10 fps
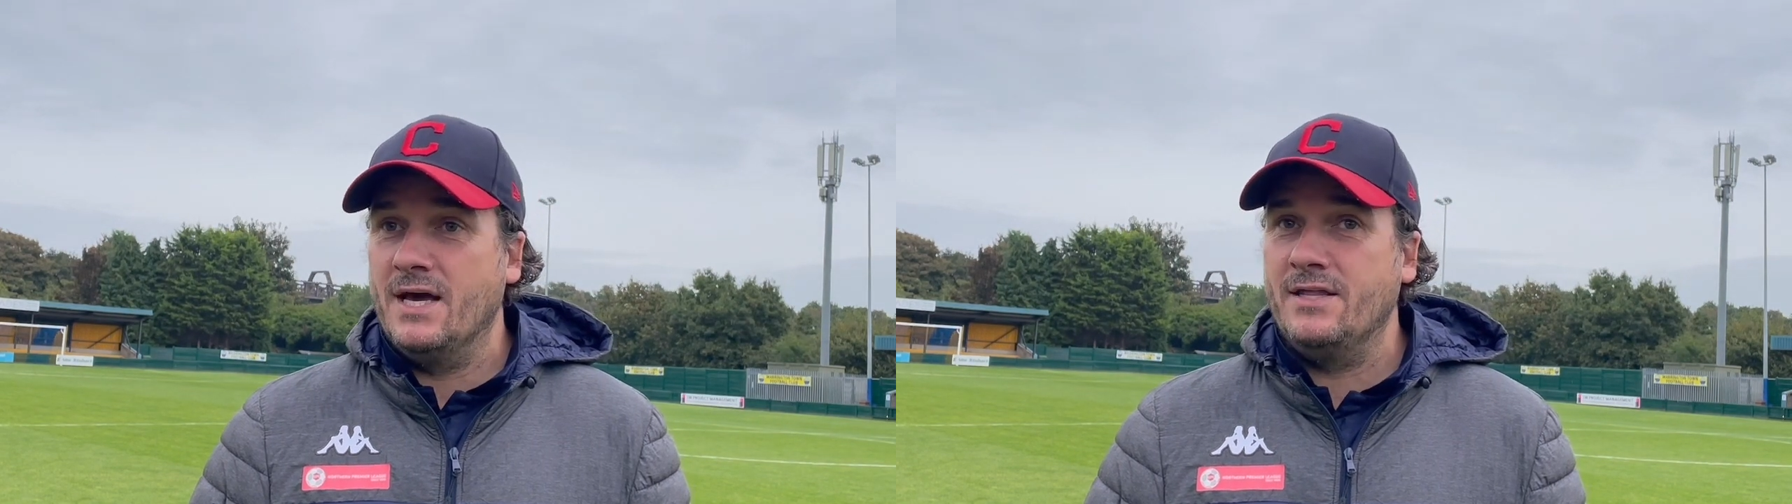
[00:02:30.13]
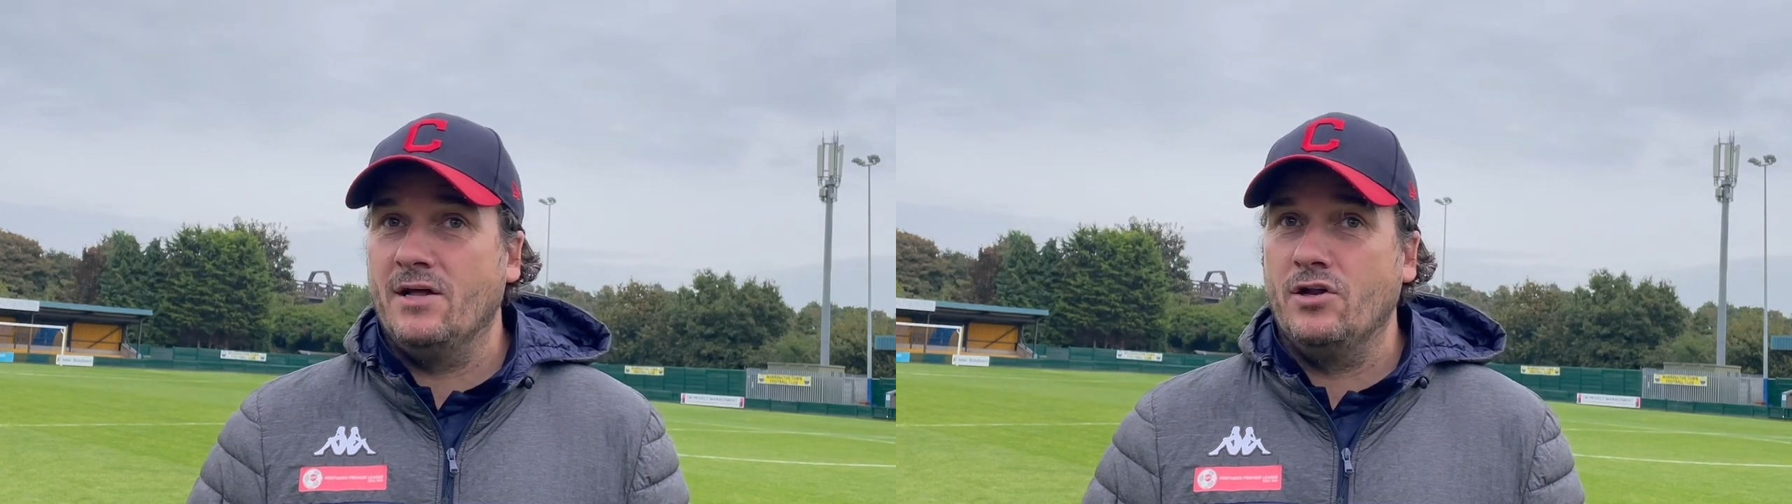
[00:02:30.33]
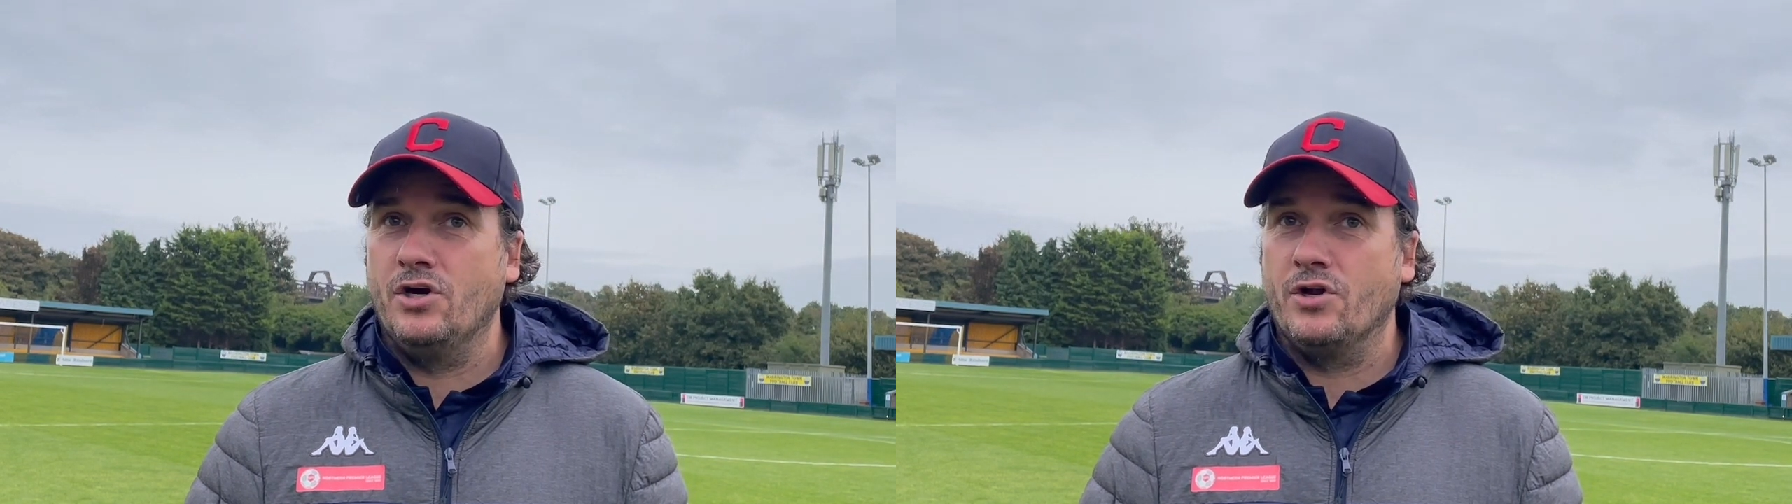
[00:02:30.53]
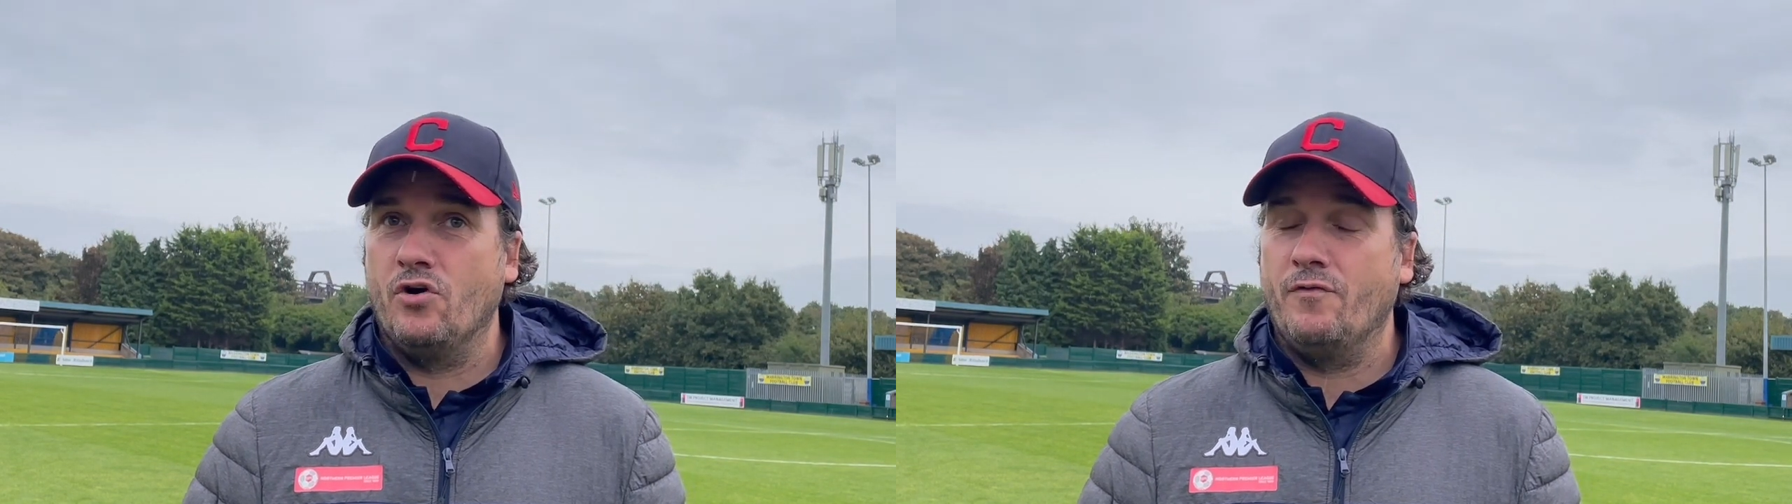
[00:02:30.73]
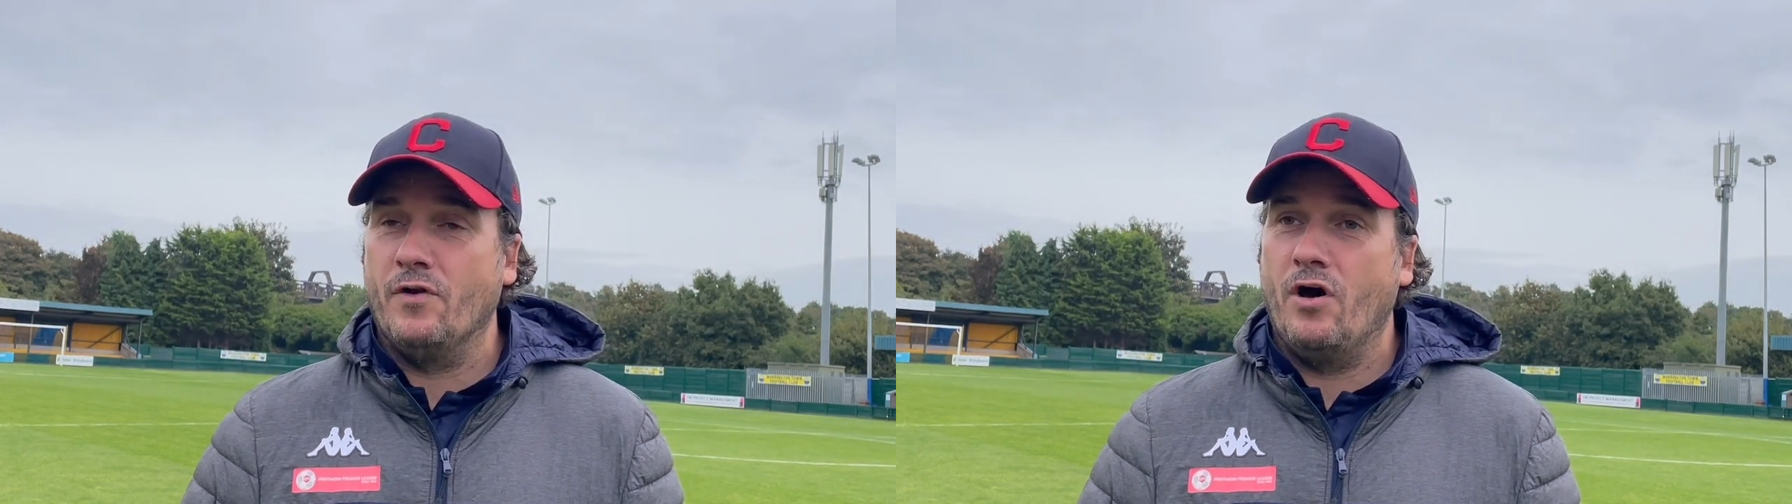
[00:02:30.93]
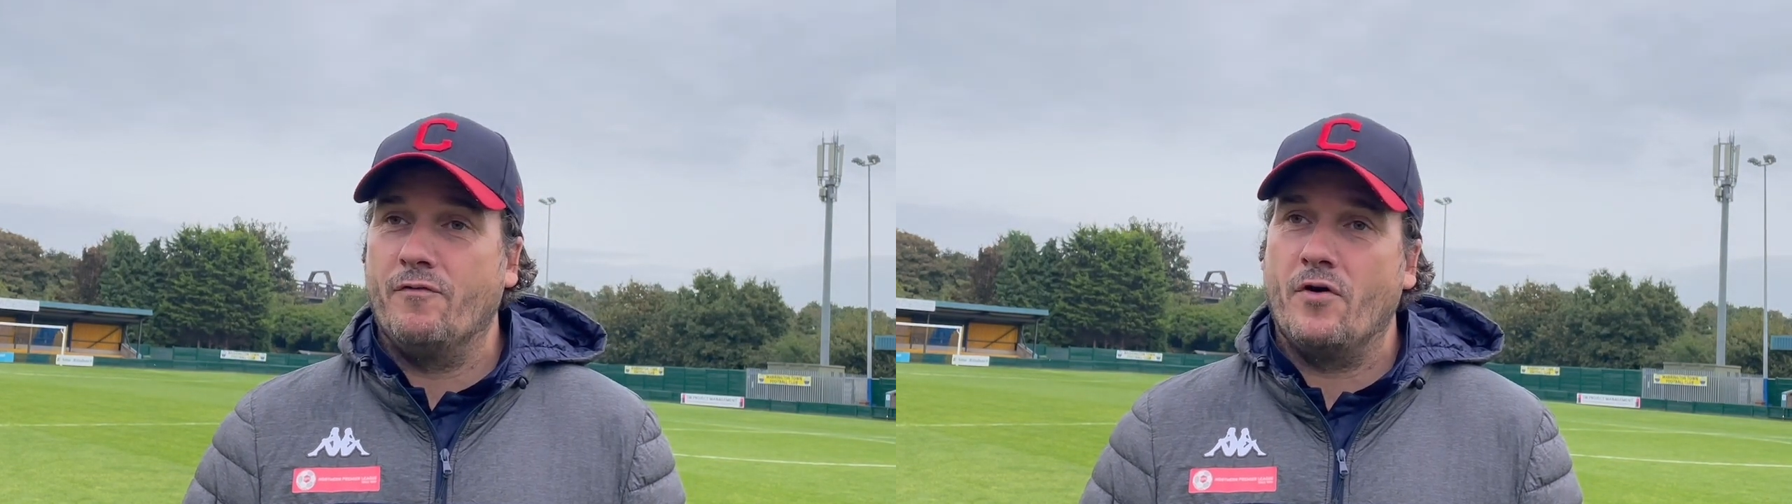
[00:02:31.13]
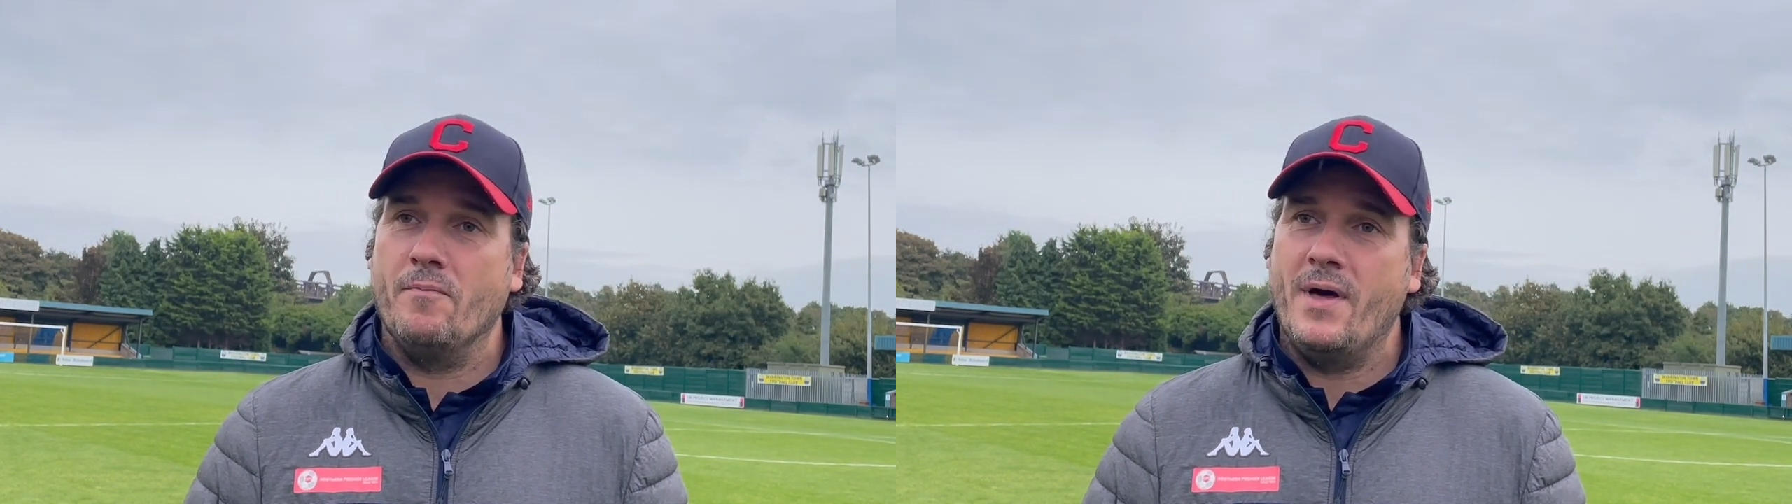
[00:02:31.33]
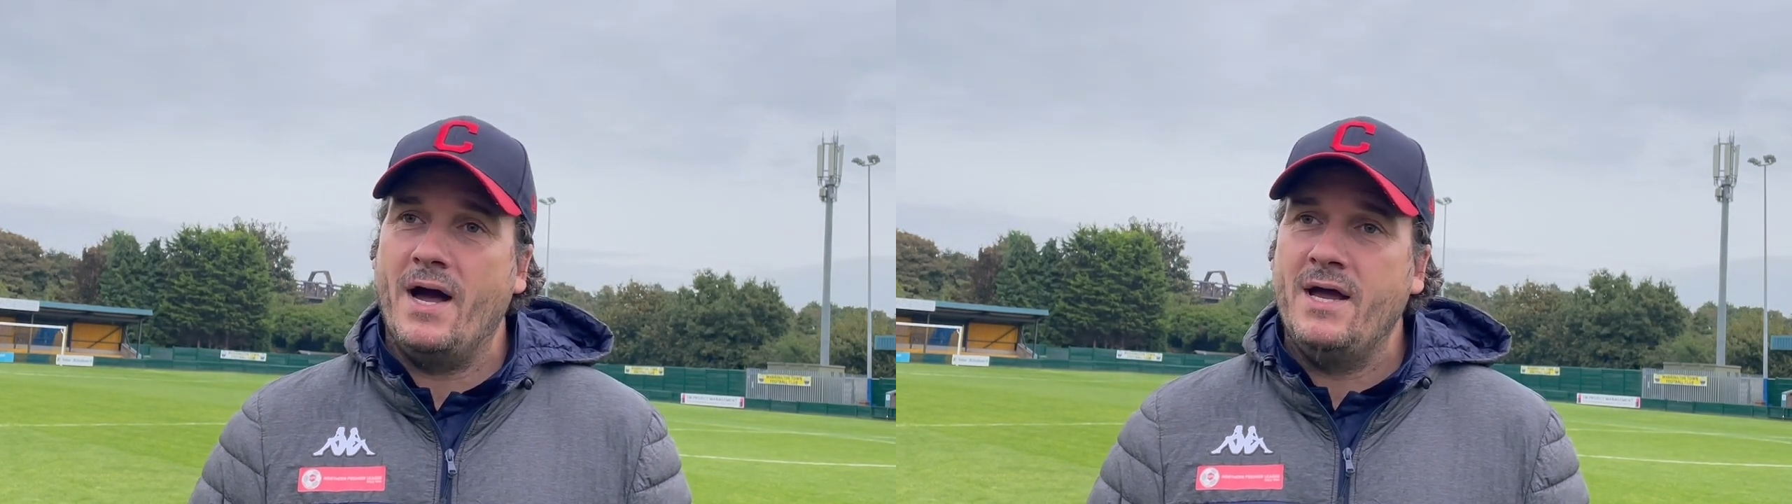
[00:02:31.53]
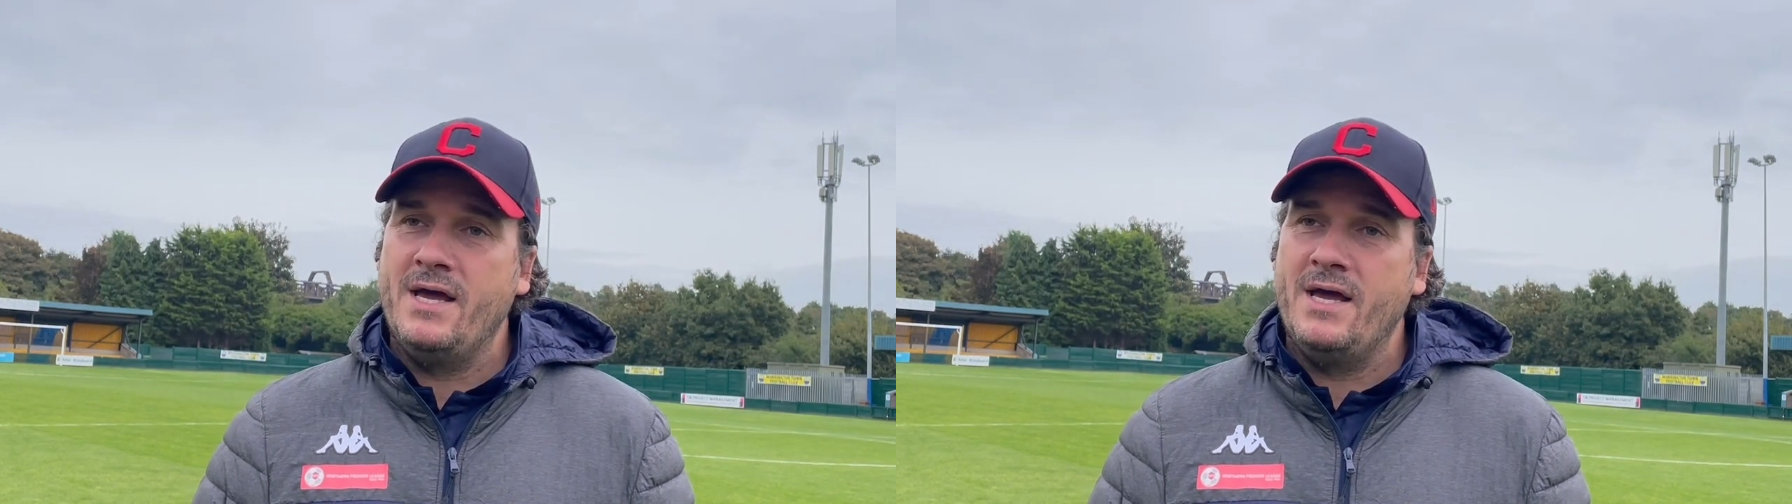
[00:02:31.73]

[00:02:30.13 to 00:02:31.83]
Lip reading: and they'll learn an awful lot from that.